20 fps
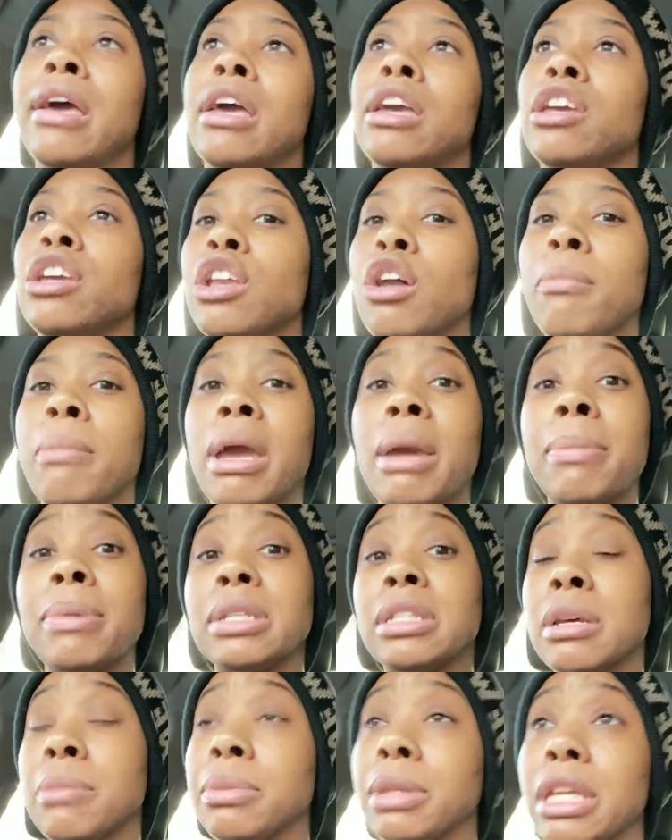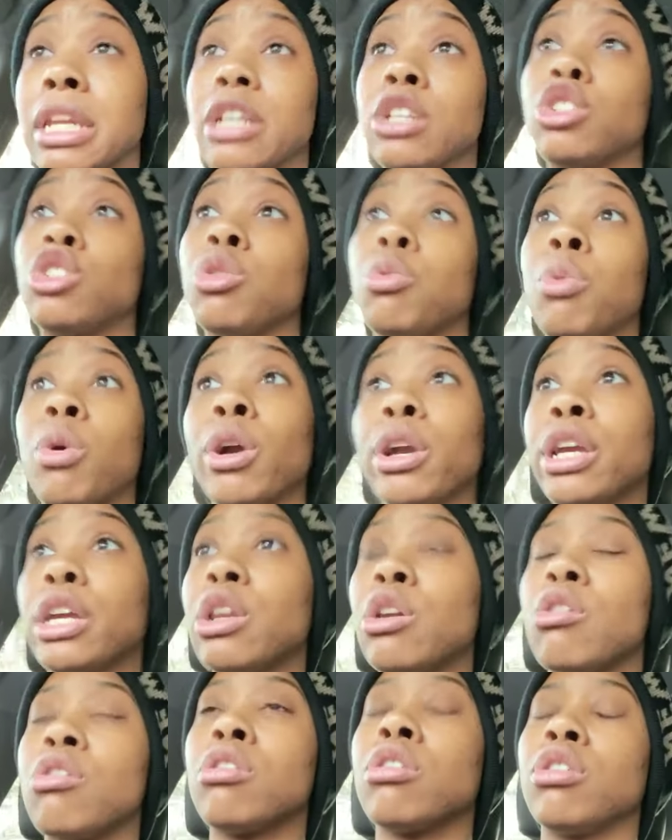you know, maybe something that you're
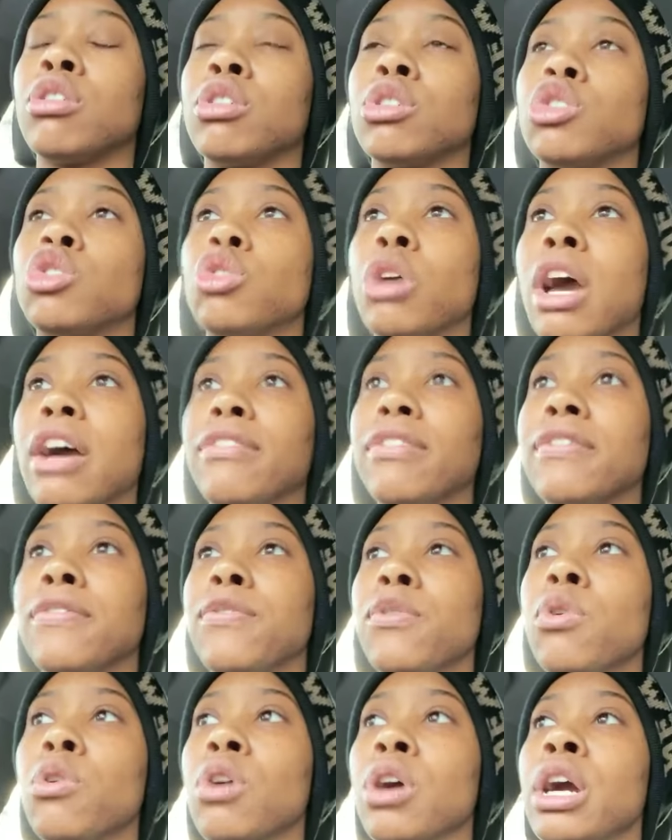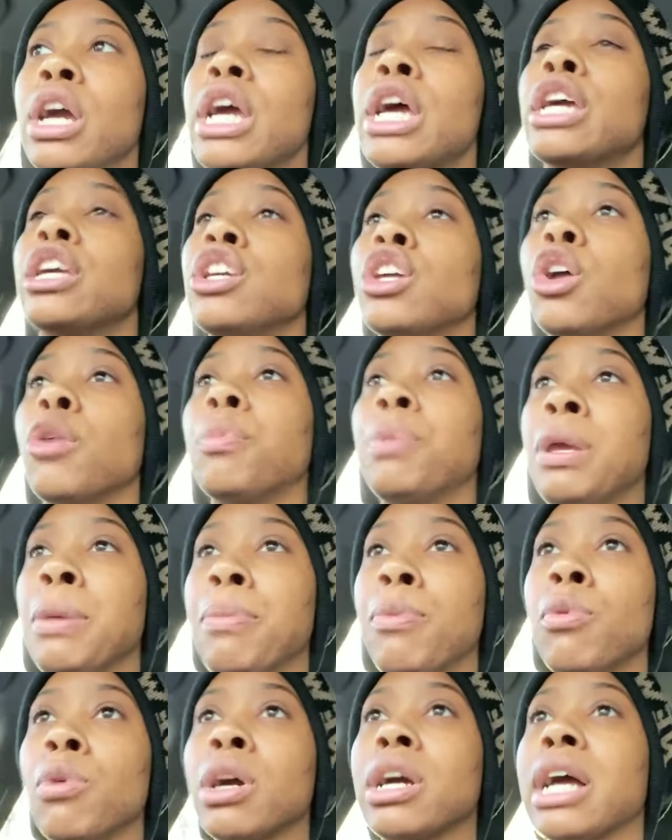working on or you're striving for, you know,
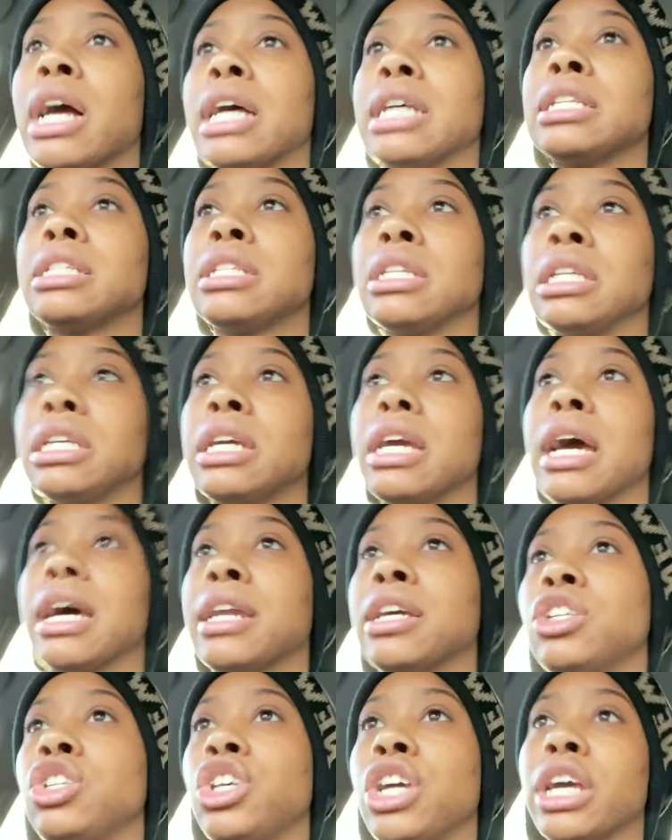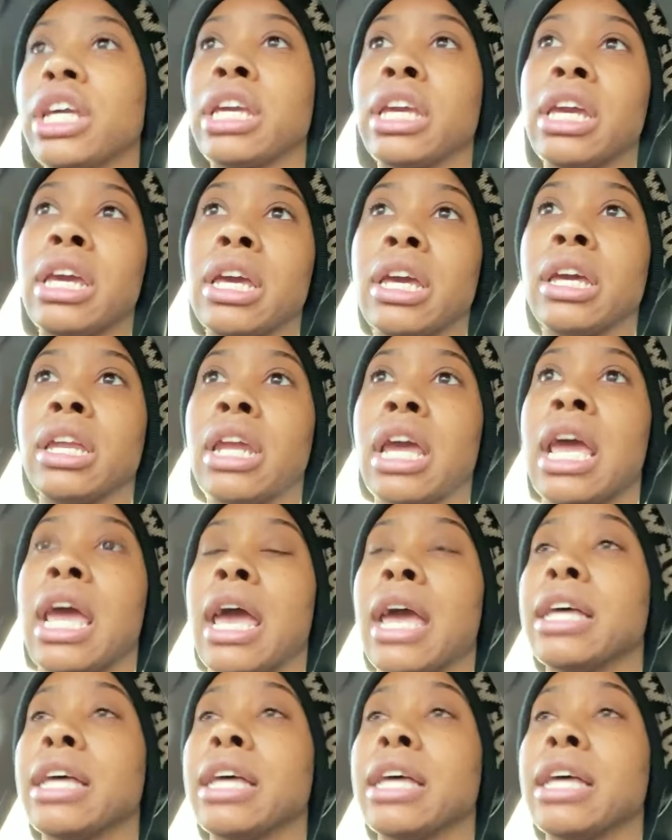people will constantly kind of check in.